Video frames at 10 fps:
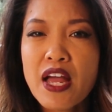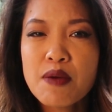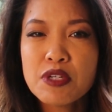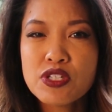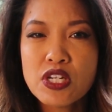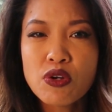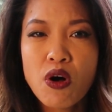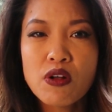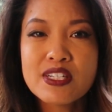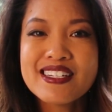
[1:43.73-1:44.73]
amnesty
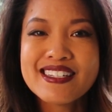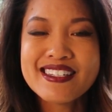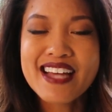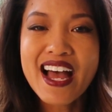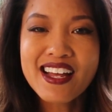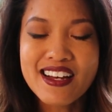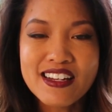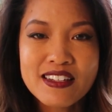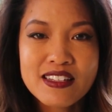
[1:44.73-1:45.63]
called DACA,